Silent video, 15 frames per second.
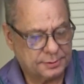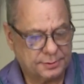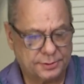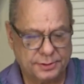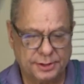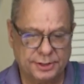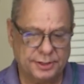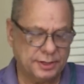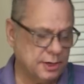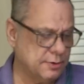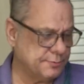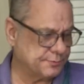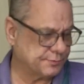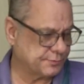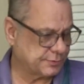There you go.
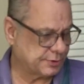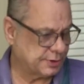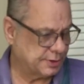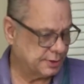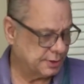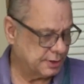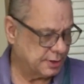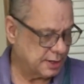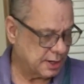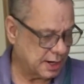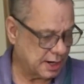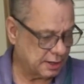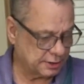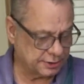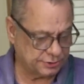
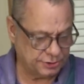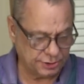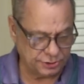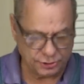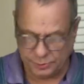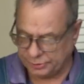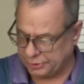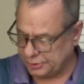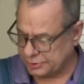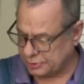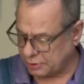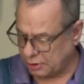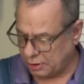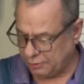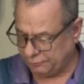I'll continue with this
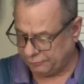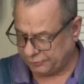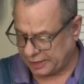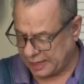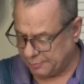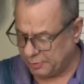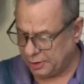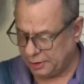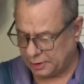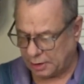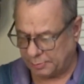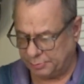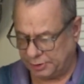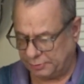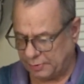off camera, and I'll be